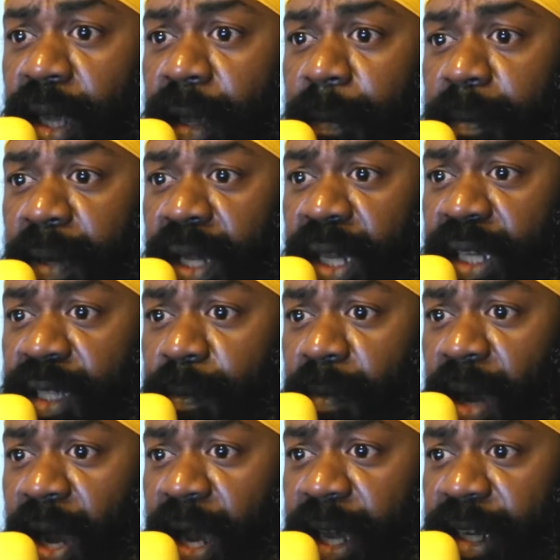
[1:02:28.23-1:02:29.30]
Placed
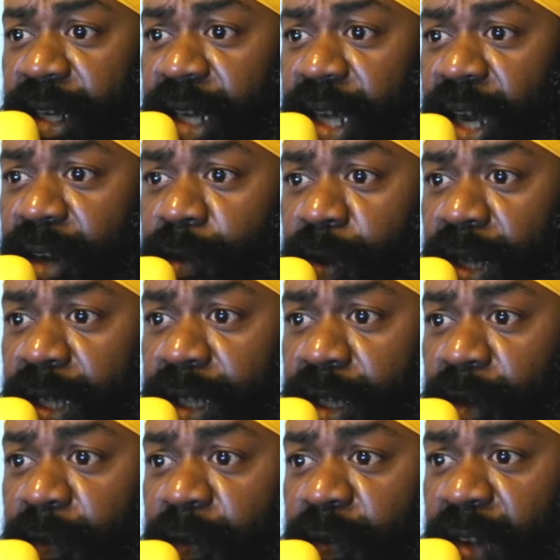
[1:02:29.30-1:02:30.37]
by the
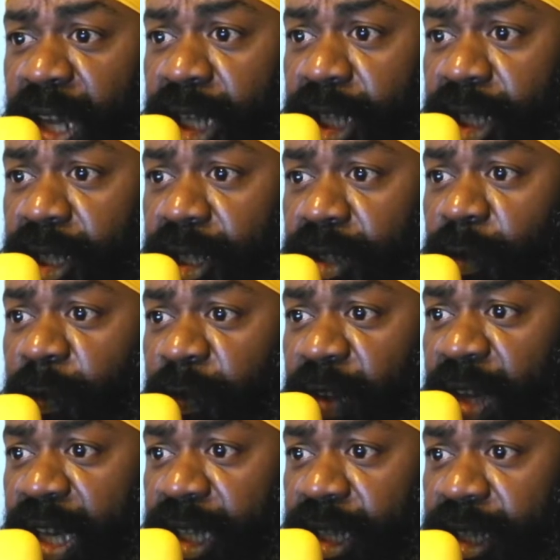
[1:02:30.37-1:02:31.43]
aggressor face to
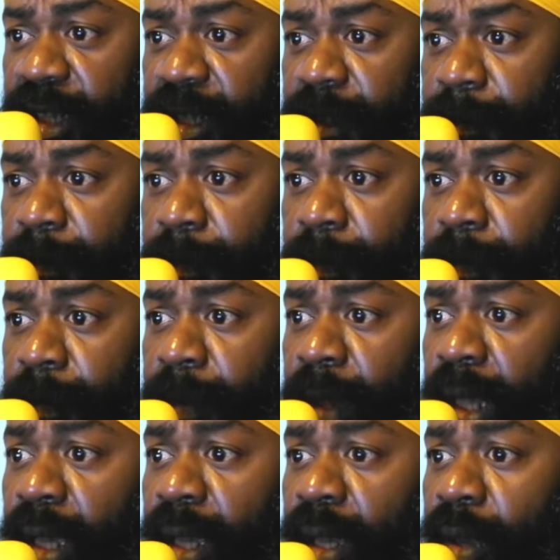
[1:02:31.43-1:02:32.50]
face
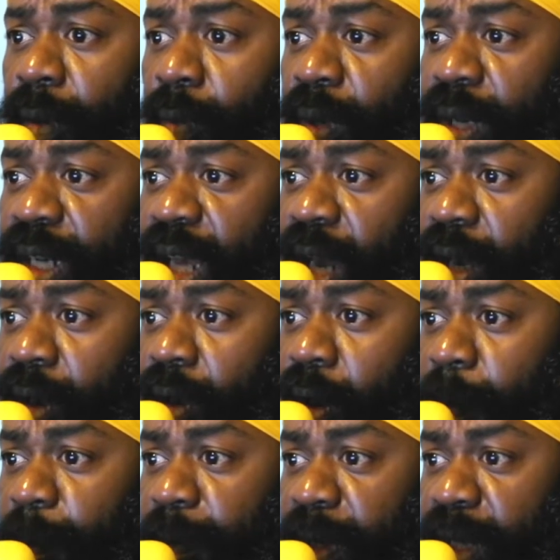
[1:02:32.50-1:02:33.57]
with the
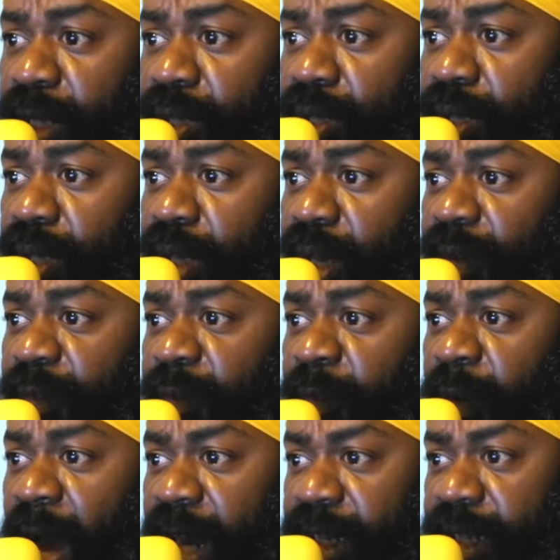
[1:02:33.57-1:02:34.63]
accomplished
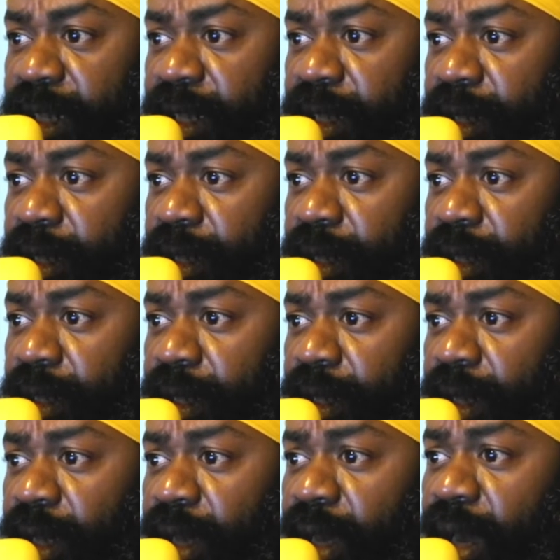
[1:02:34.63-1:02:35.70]
fact,
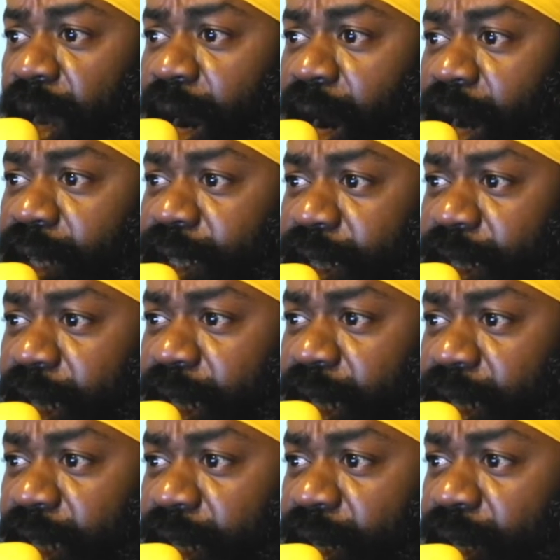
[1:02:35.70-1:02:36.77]
are
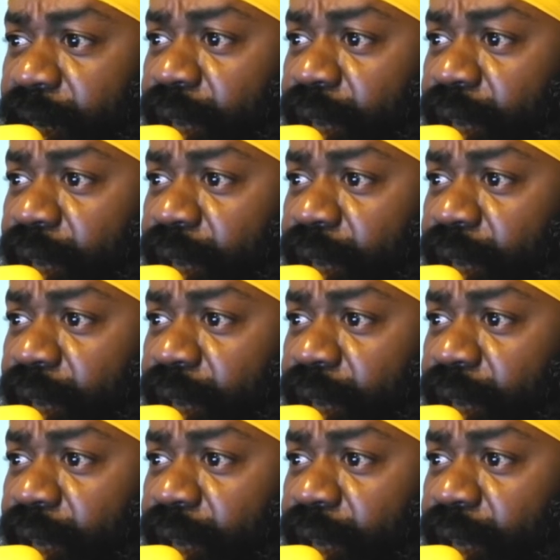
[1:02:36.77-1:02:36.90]
stated